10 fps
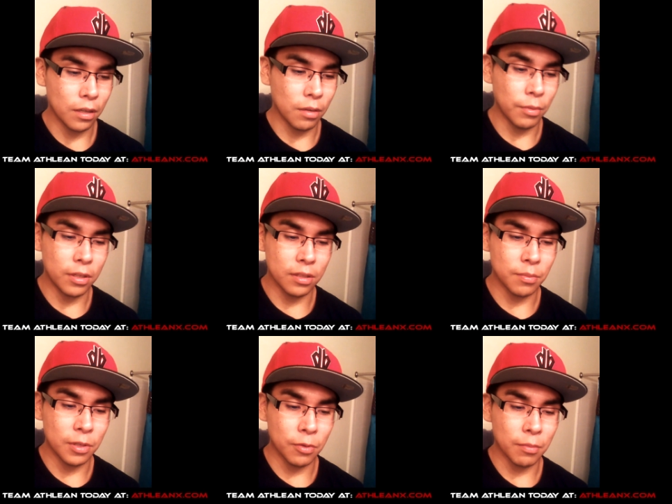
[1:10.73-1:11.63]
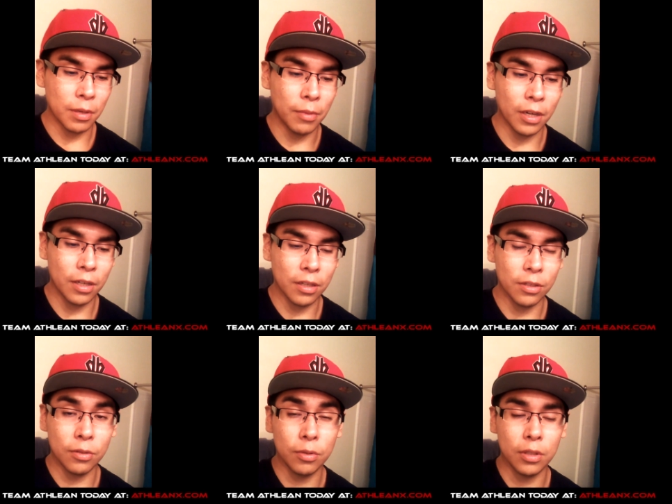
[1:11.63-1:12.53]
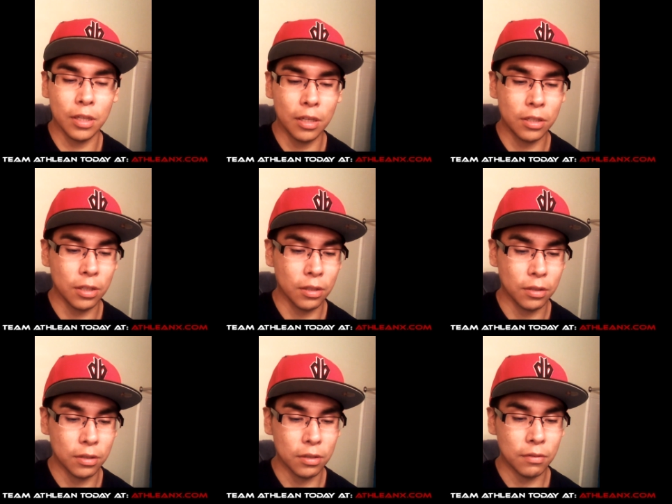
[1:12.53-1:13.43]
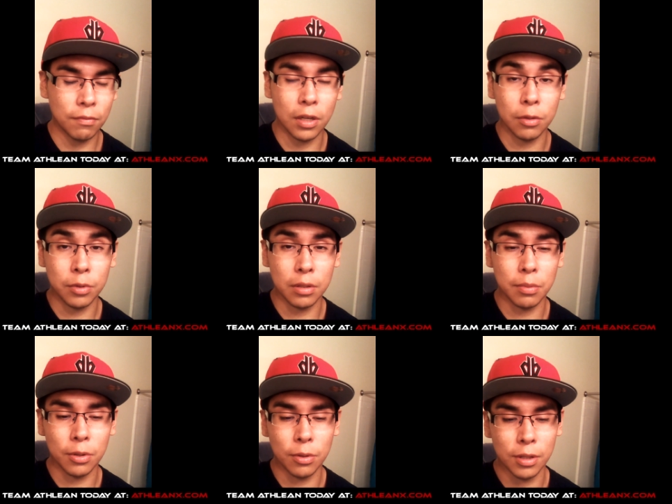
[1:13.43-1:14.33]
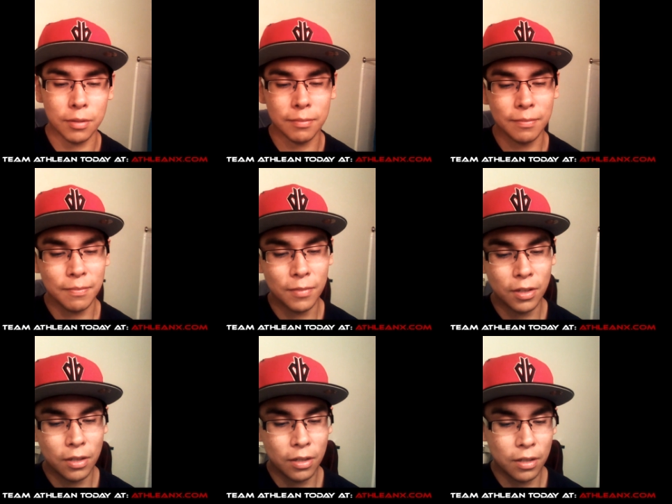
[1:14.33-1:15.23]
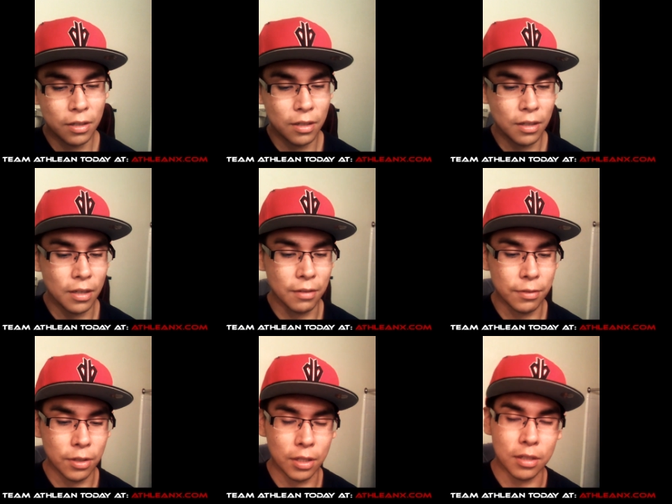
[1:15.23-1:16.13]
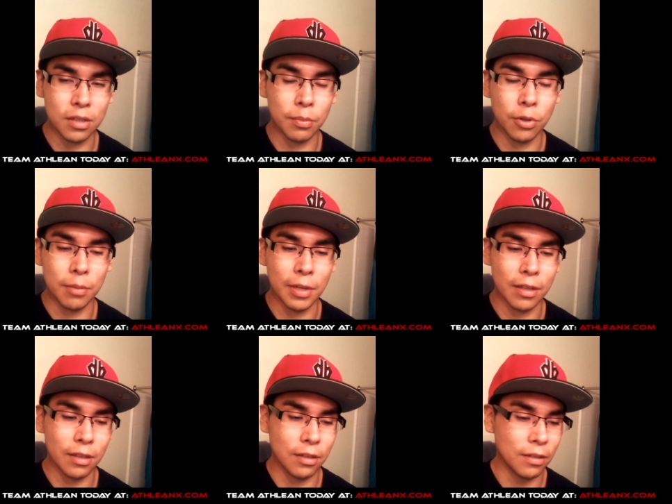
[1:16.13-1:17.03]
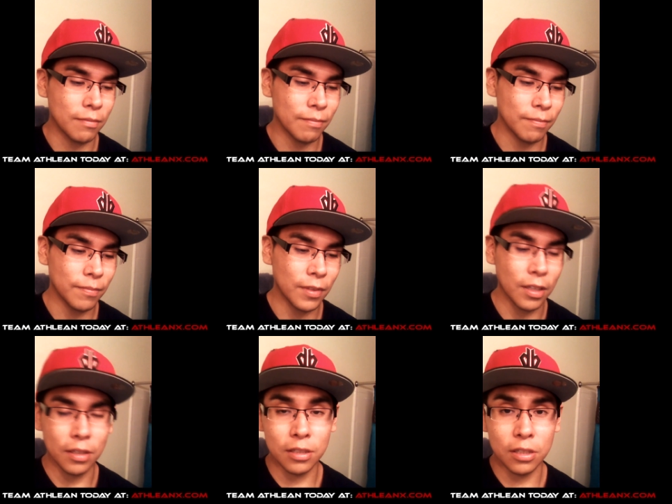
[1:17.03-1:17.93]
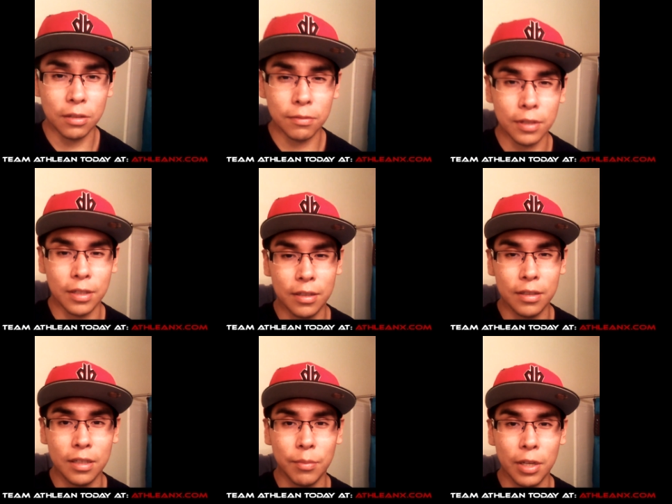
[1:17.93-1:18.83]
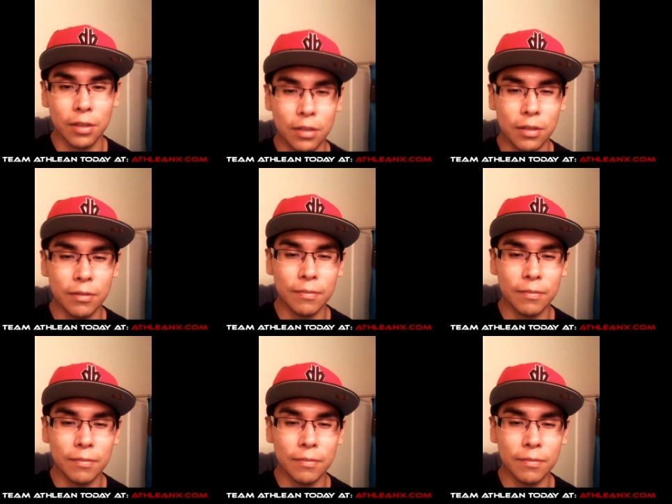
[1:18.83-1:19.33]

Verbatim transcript: It amazes me what my body can do in any challenge following the program. I feel like a supreme athlete. Thanks, Jeff and Team Athlete.